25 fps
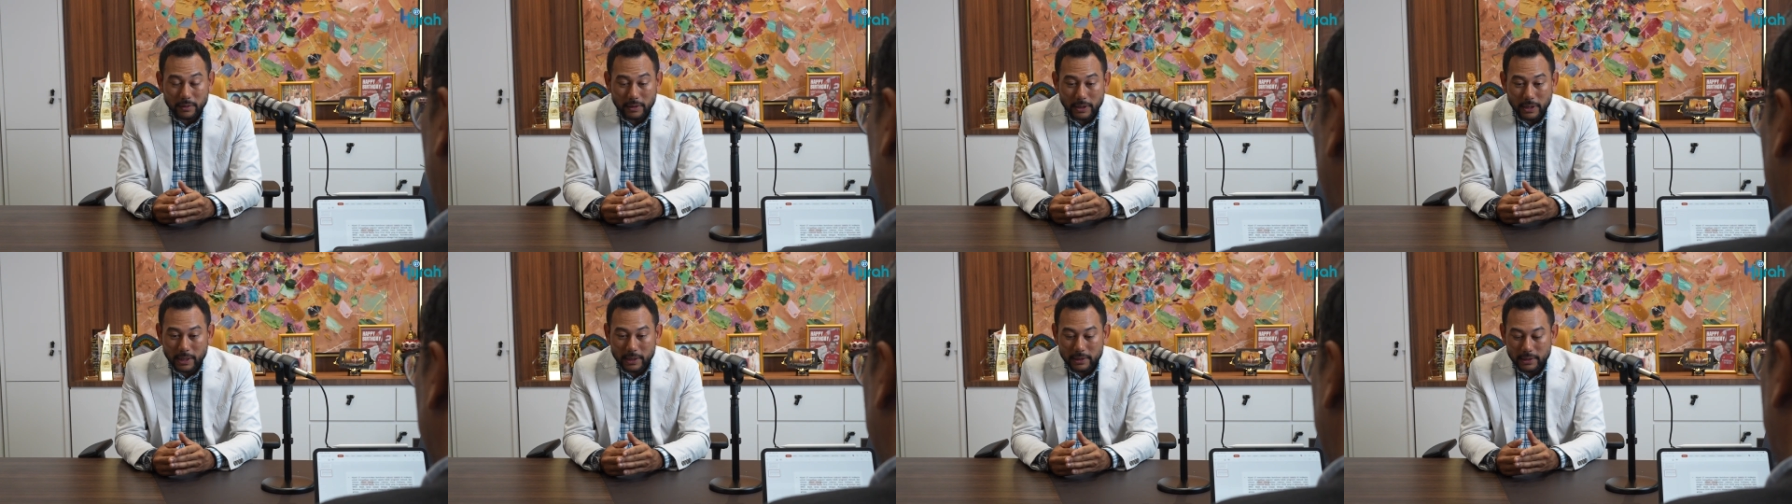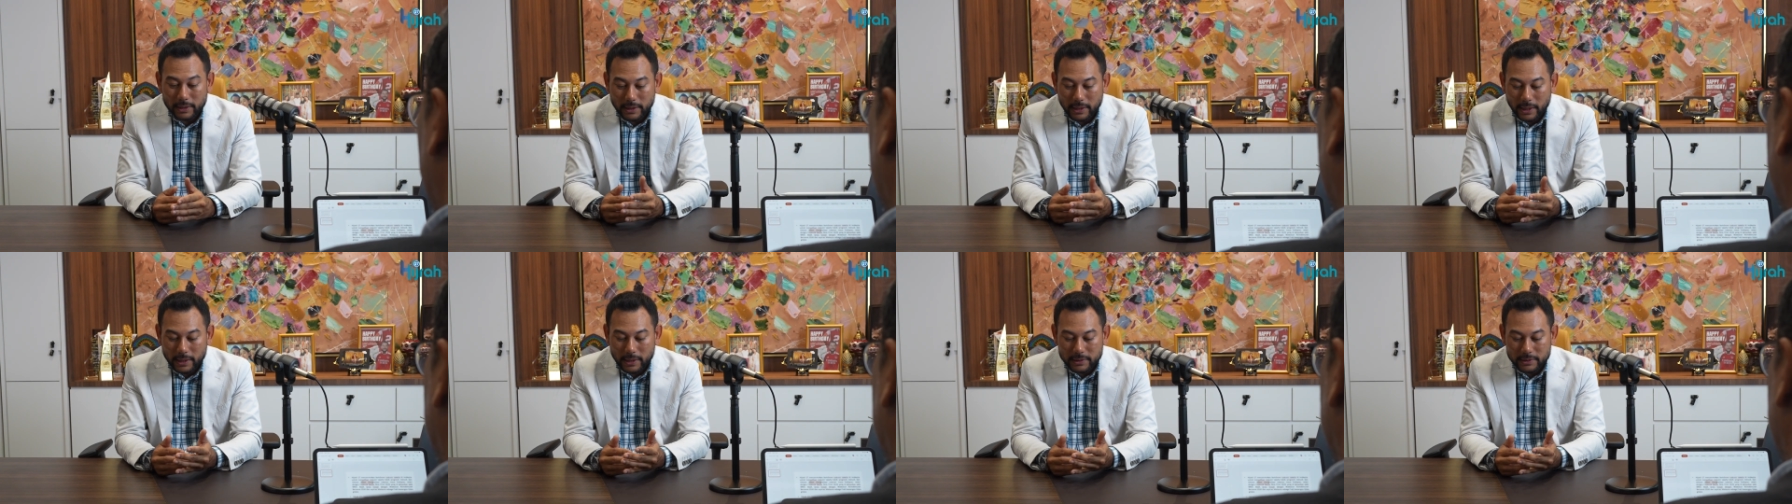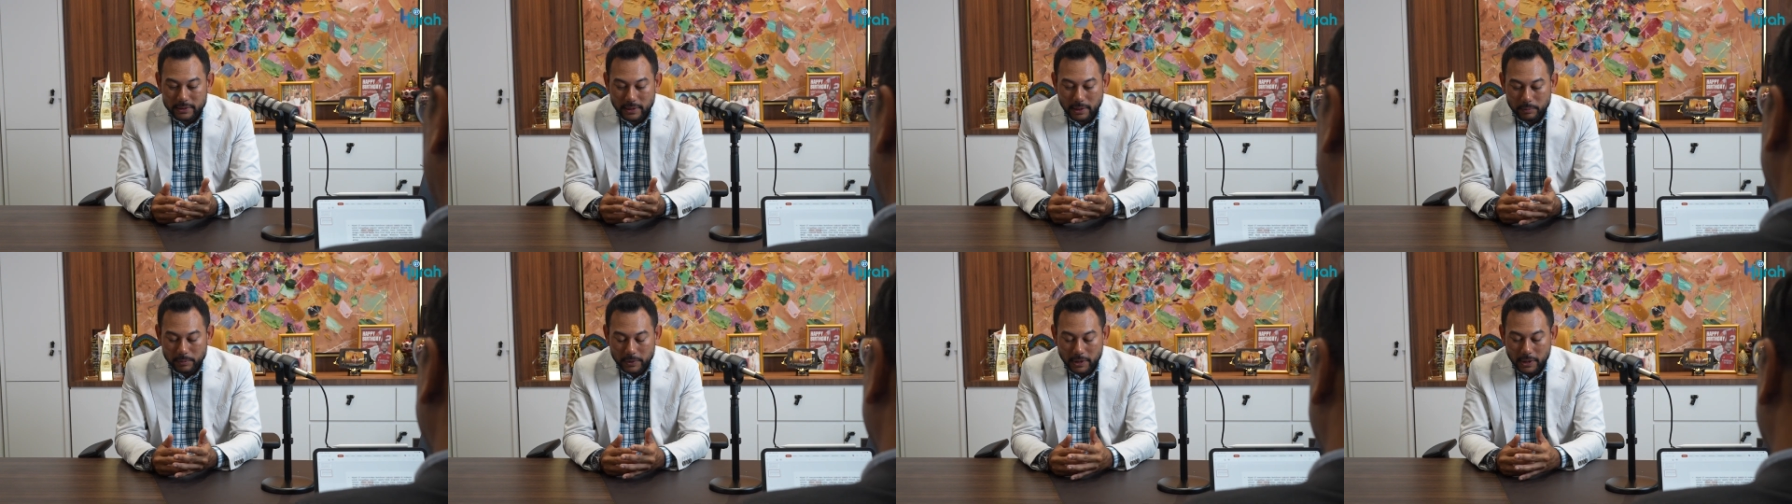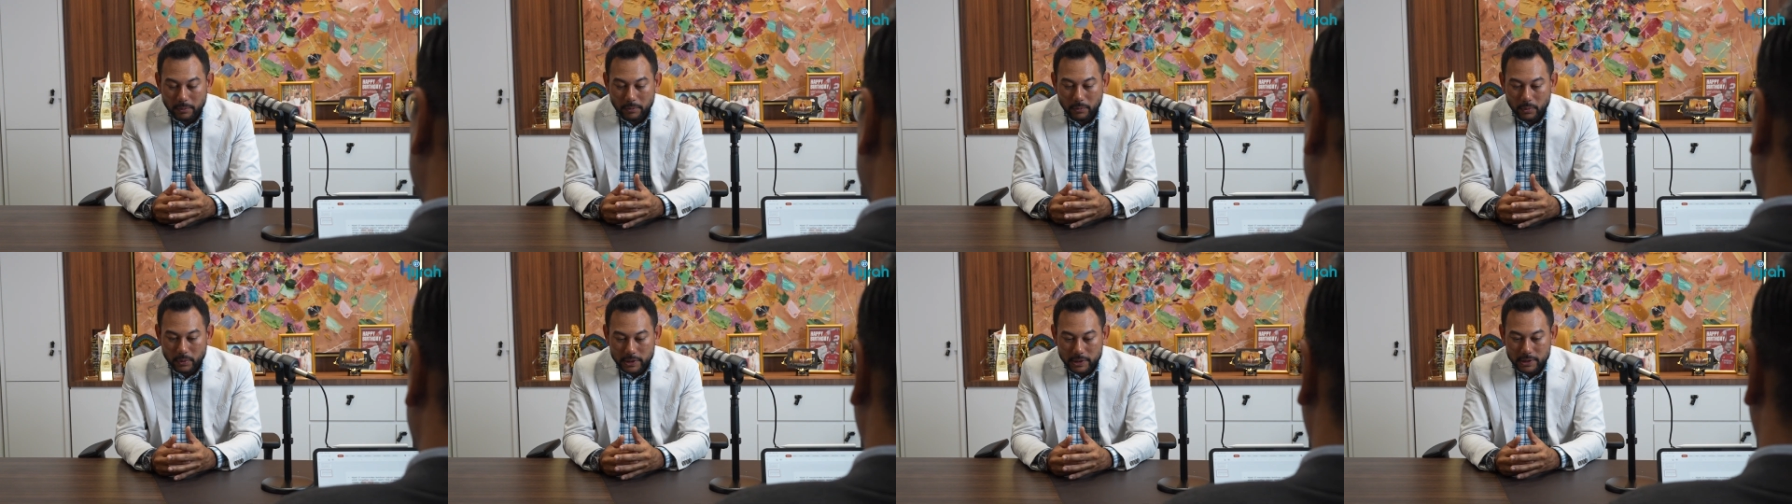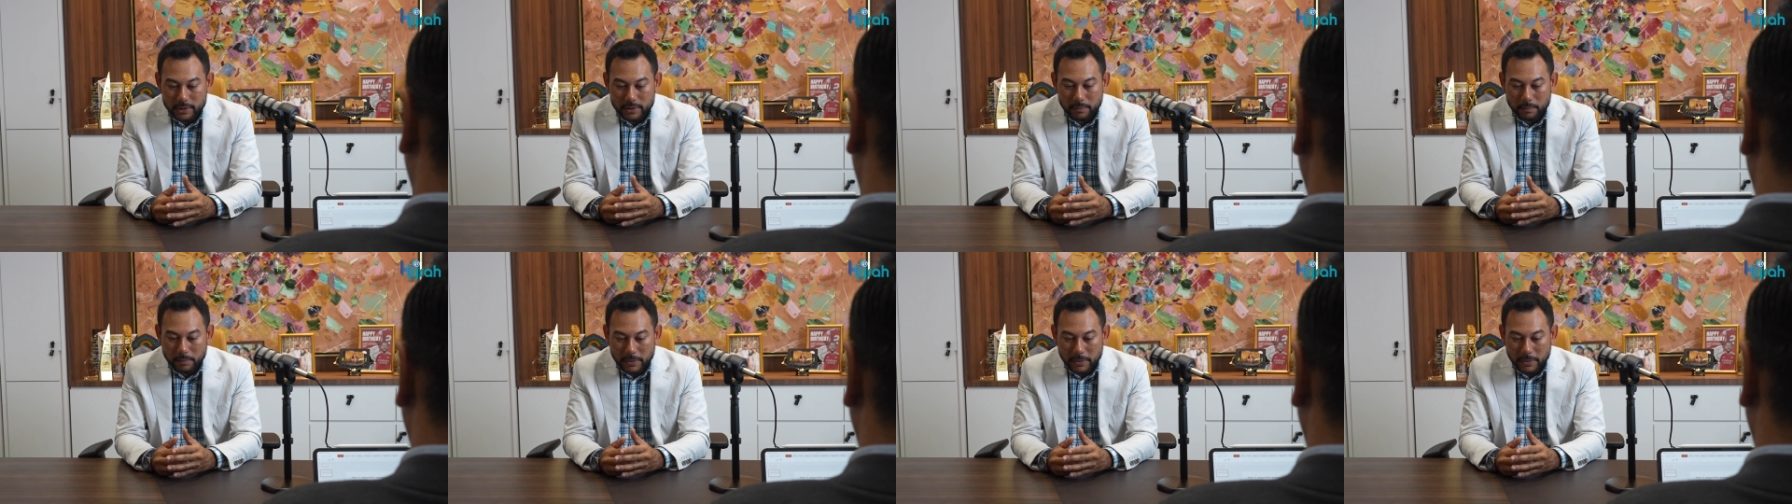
I think that is something which is